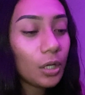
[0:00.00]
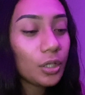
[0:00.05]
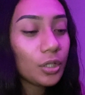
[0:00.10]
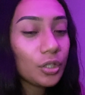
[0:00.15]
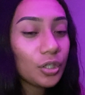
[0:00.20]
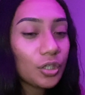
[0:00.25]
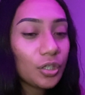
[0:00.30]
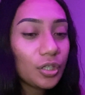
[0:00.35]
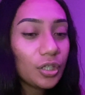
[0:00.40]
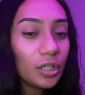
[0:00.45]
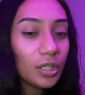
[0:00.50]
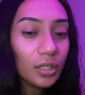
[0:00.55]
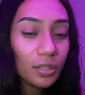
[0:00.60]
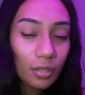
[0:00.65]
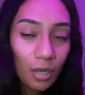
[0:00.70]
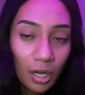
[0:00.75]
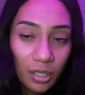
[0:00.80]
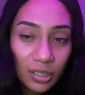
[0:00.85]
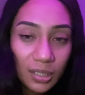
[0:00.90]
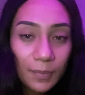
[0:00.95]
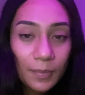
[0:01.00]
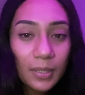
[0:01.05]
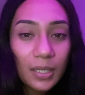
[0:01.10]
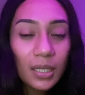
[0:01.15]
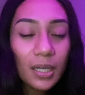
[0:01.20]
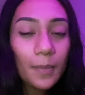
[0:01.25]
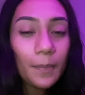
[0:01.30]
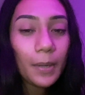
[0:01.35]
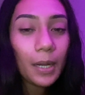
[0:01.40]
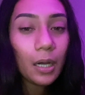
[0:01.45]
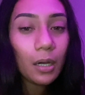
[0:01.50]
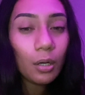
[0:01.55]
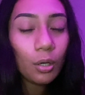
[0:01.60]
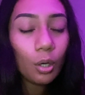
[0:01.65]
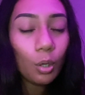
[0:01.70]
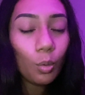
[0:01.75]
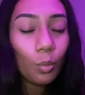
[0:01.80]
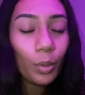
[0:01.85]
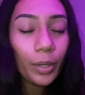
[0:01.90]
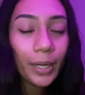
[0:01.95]
she talked to me
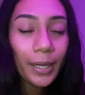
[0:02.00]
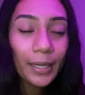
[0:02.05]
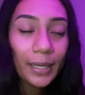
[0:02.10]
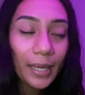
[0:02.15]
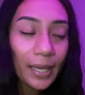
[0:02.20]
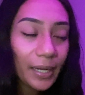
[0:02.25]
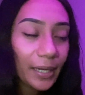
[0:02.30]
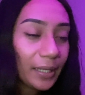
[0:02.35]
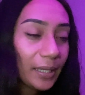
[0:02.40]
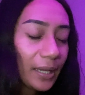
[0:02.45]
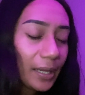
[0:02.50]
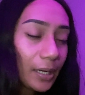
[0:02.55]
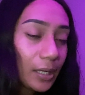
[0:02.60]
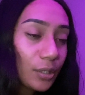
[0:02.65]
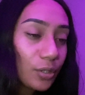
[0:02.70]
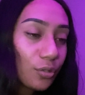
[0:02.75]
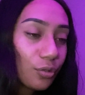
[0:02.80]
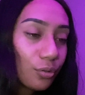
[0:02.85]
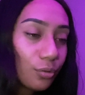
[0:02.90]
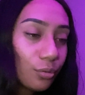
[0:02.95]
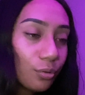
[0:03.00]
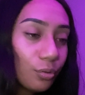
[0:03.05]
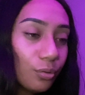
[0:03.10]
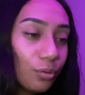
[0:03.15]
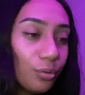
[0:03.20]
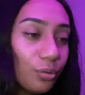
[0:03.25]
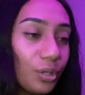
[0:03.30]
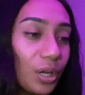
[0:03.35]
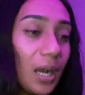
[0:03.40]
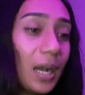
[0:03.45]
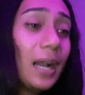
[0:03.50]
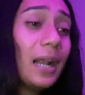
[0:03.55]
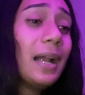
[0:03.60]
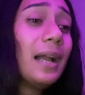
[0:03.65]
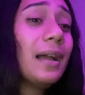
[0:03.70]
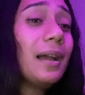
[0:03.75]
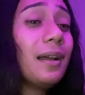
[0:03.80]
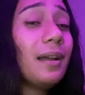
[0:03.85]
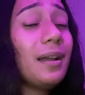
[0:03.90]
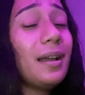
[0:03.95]
about what I can and cannot do.
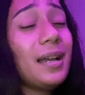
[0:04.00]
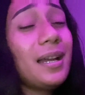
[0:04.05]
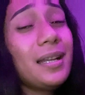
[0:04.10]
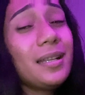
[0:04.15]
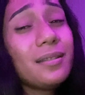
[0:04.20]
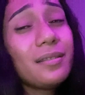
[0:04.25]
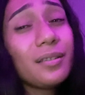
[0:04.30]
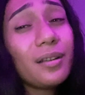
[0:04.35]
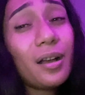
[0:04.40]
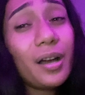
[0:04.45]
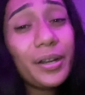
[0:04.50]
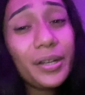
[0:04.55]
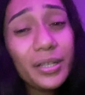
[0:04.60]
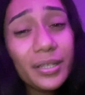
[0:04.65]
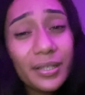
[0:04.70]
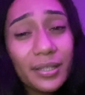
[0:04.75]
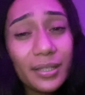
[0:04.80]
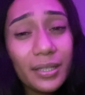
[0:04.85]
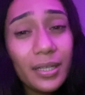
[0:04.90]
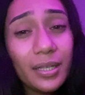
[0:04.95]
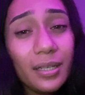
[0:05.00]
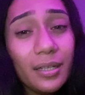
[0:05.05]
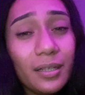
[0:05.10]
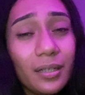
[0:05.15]
And honestly,